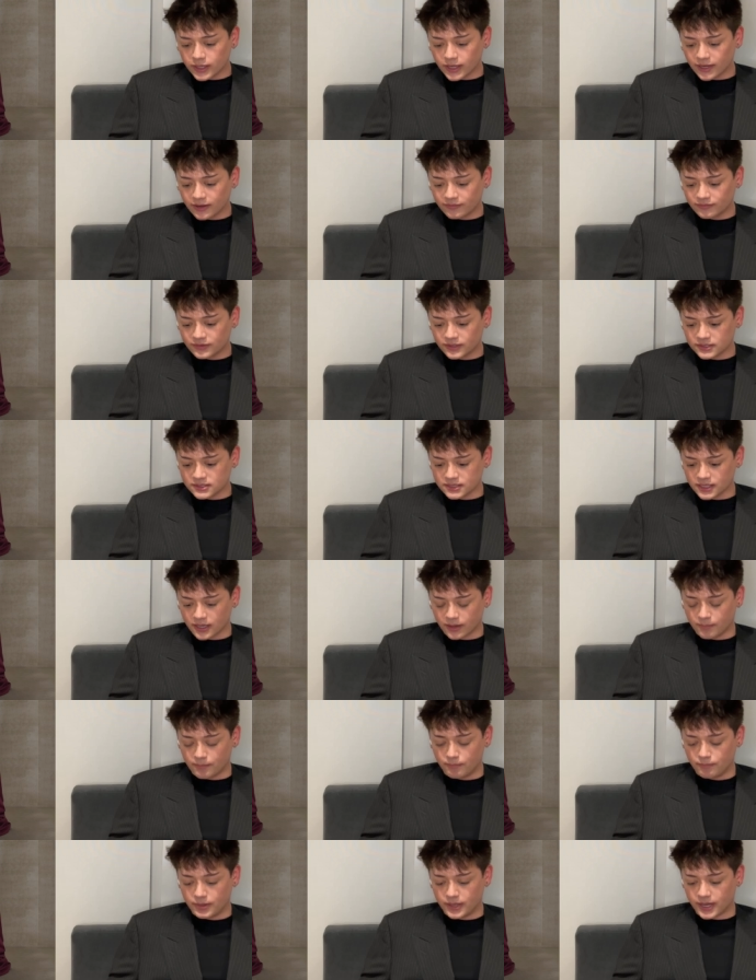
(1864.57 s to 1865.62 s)
have this like
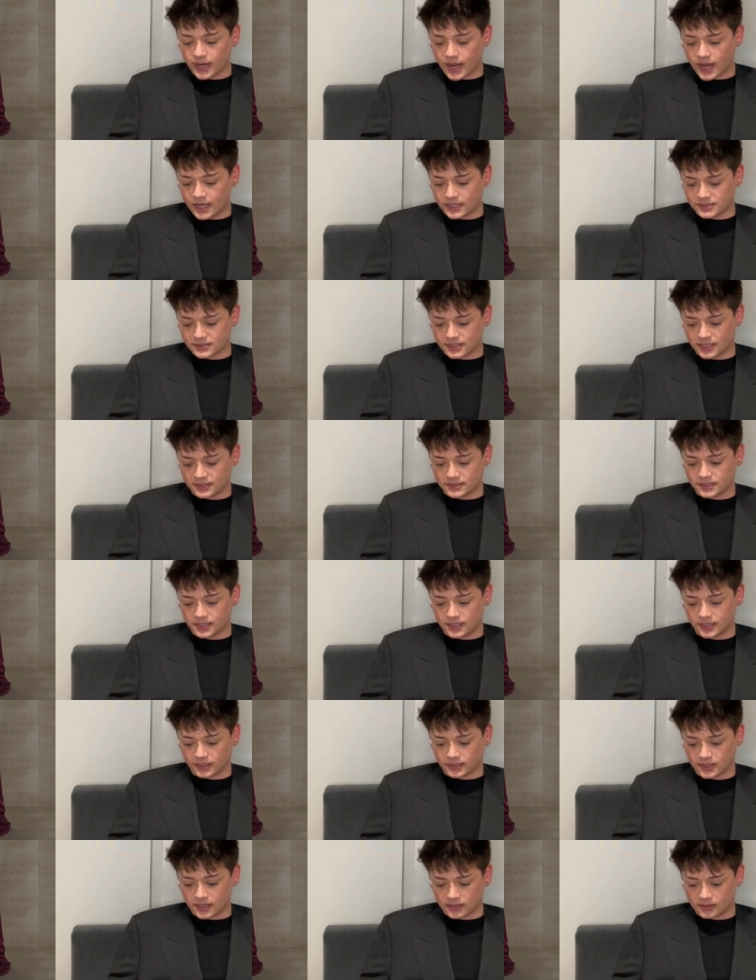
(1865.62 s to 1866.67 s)
big ass
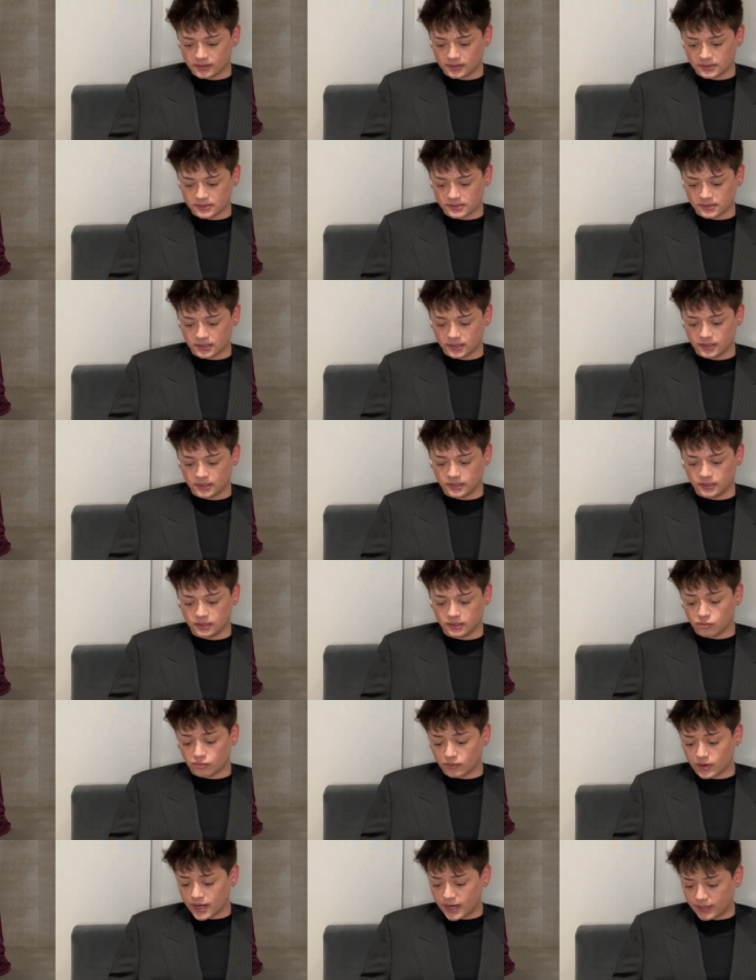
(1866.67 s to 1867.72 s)
Titanic necklace in
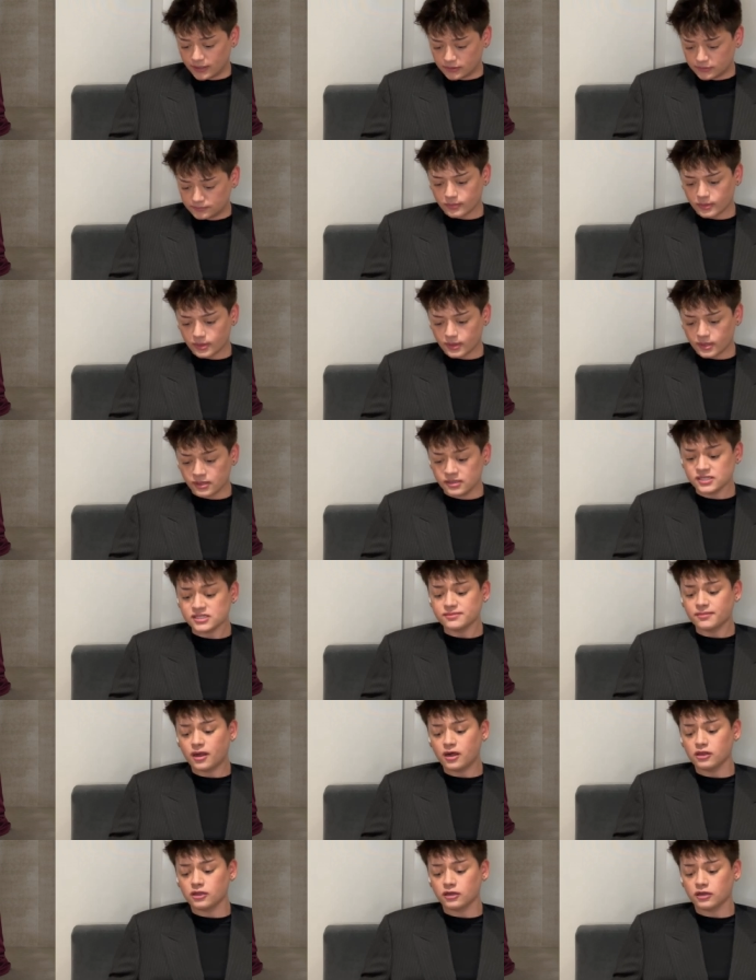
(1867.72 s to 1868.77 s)
red,
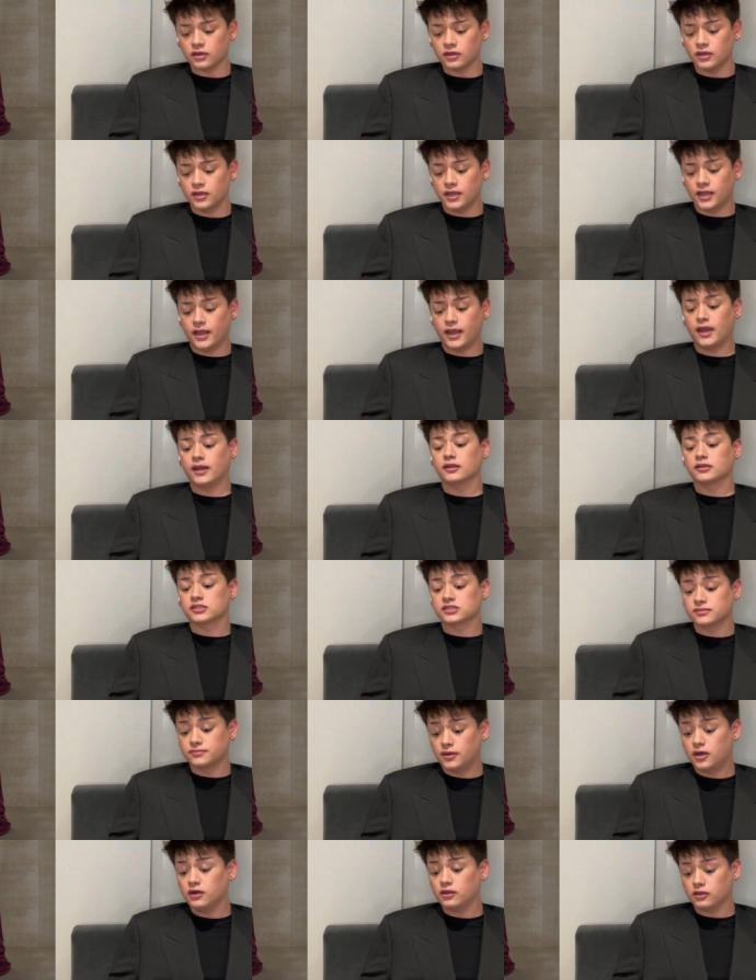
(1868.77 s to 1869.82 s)
smaller, and a
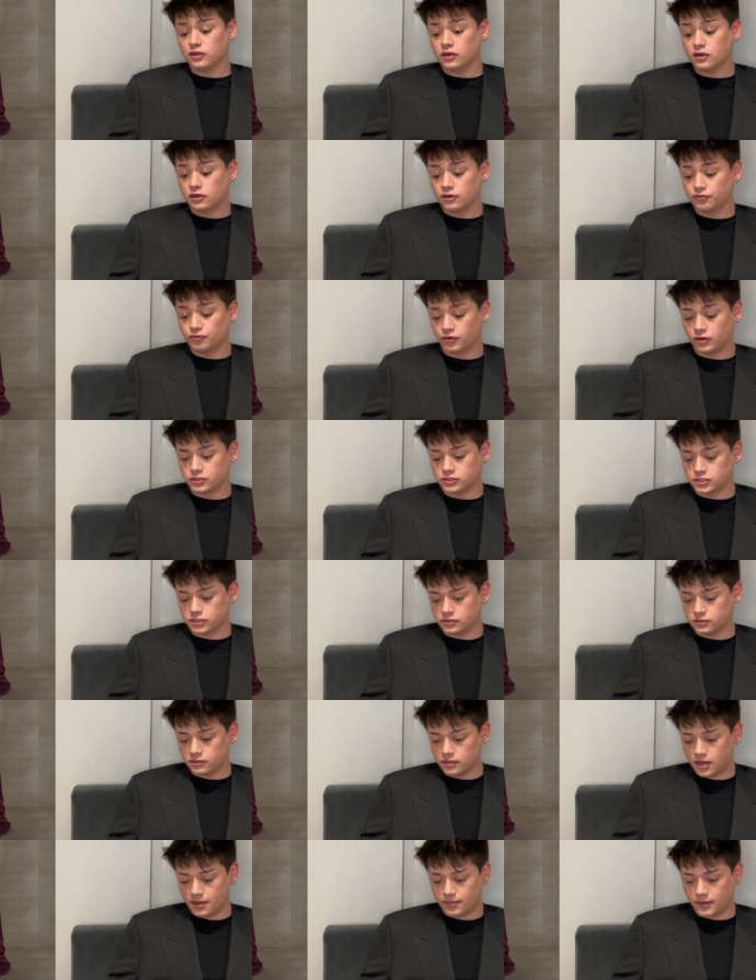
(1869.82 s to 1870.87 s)
smaller
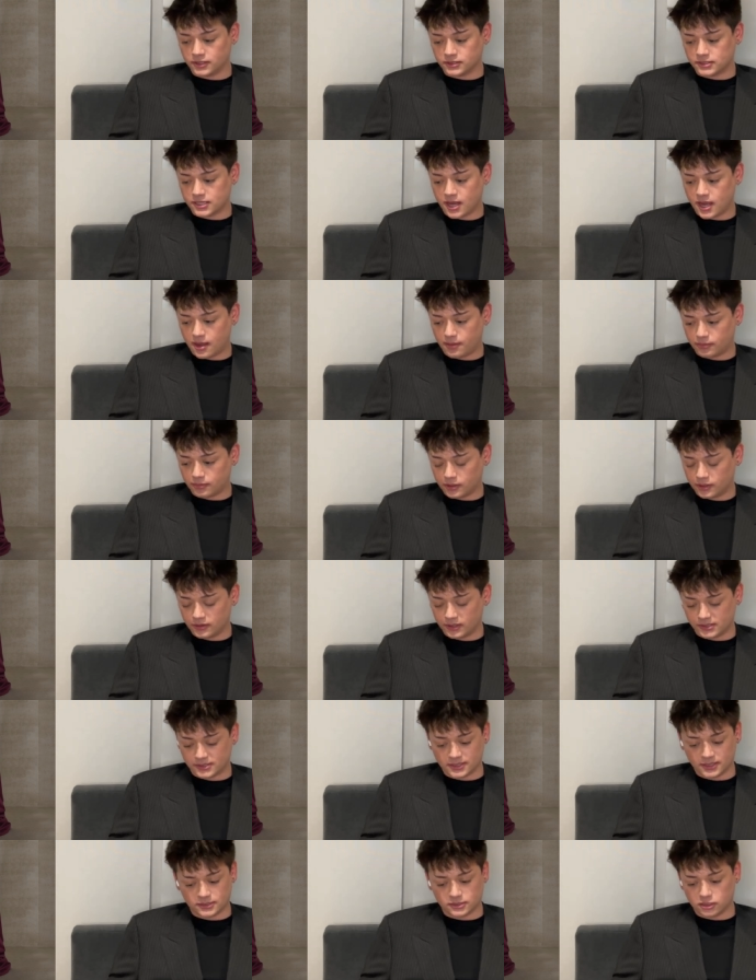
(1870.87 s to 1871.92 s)
version up on top,
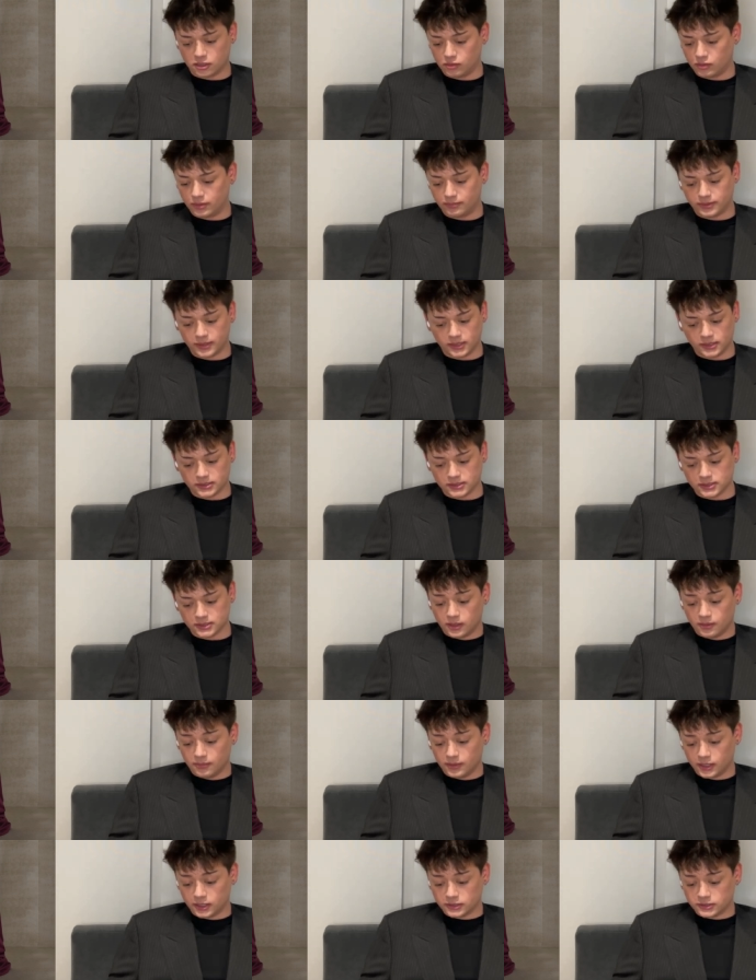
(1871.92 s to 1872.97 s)
unless that's all one piece.
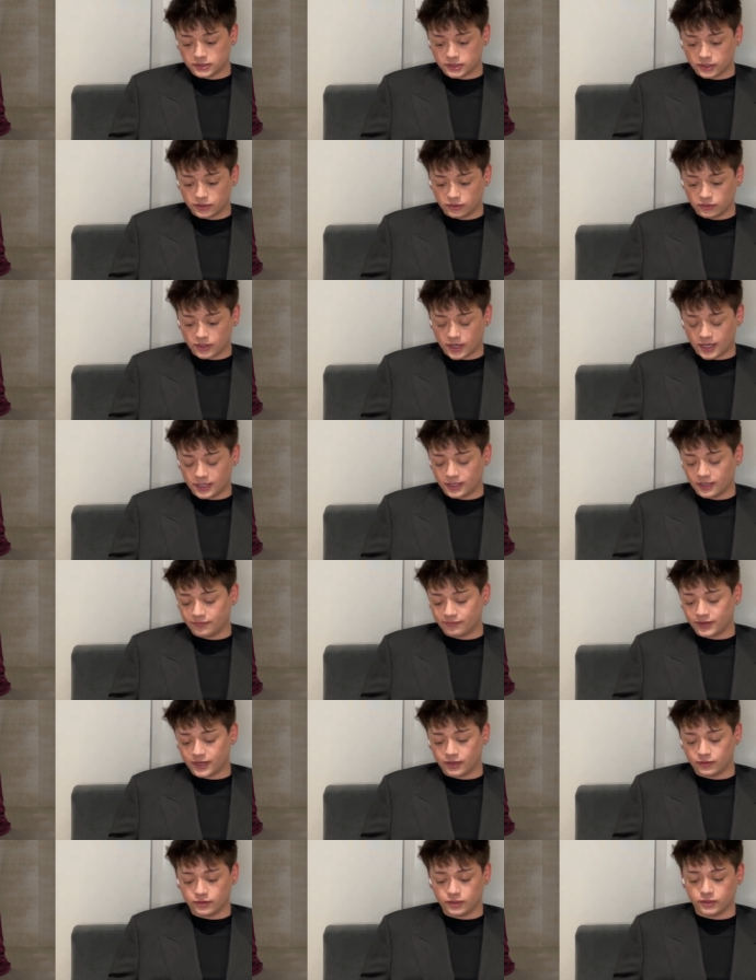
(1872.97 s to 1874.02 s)
But it's cute. I love
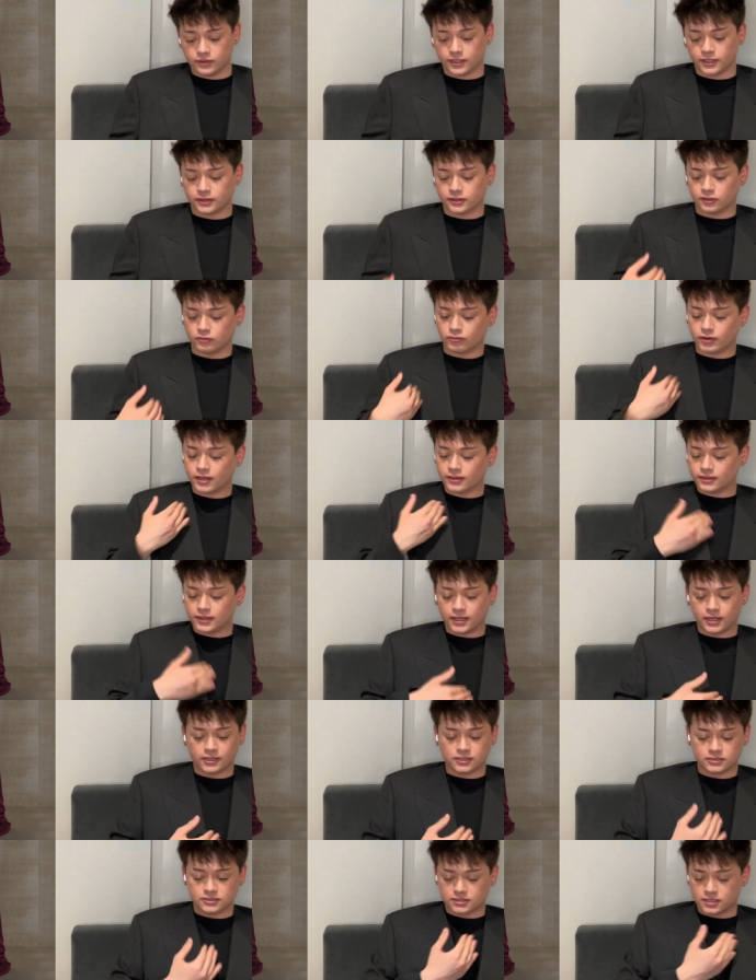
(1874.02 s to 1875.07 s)
how then like the red thing
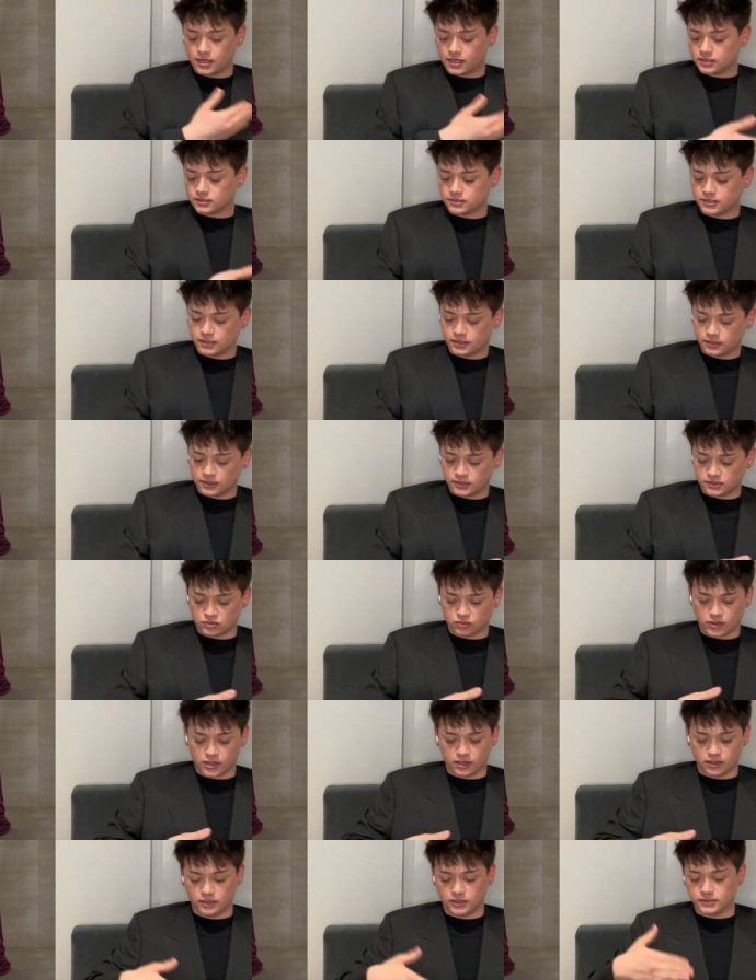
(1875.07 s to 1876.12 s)
is tucked in as
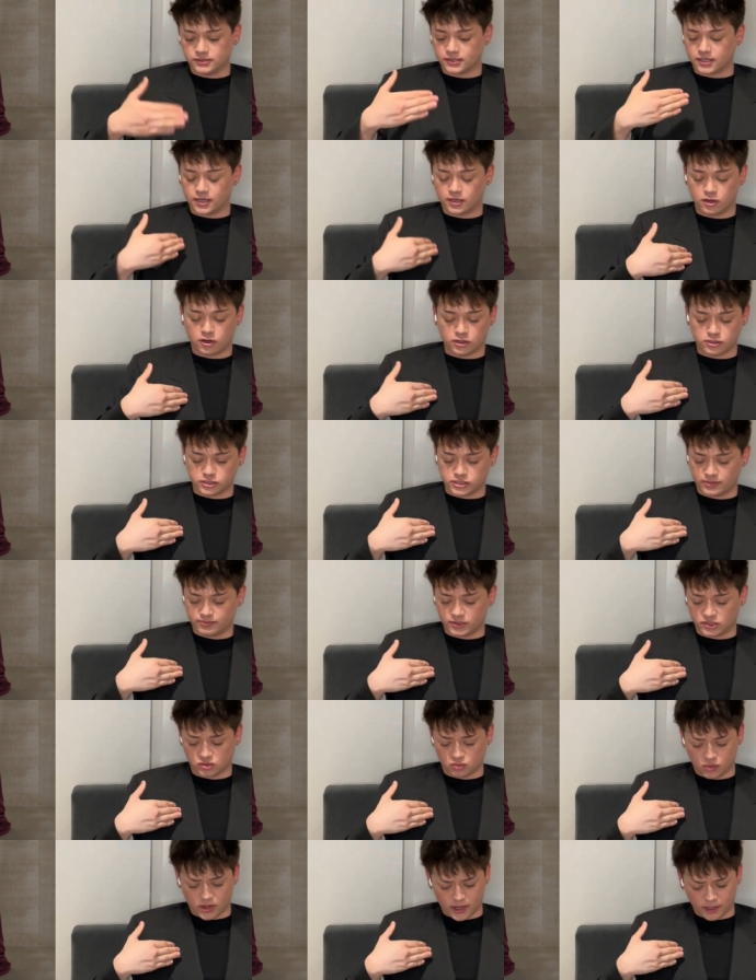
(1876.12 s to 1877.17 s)
well, and it's kind of heart shaped
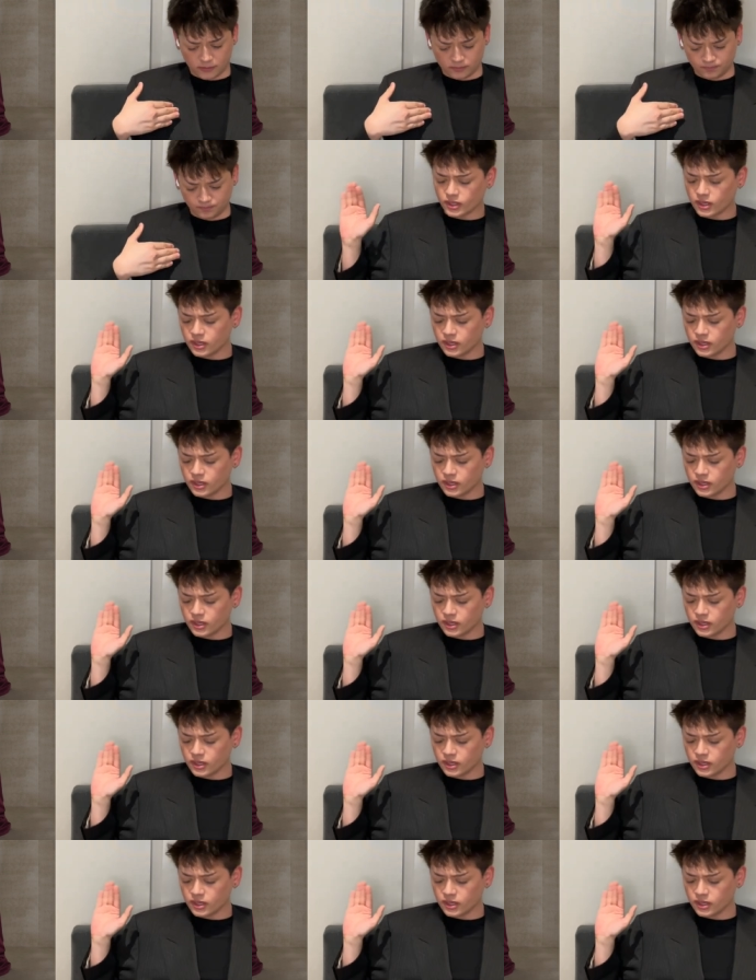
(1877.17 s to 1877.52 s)
as well.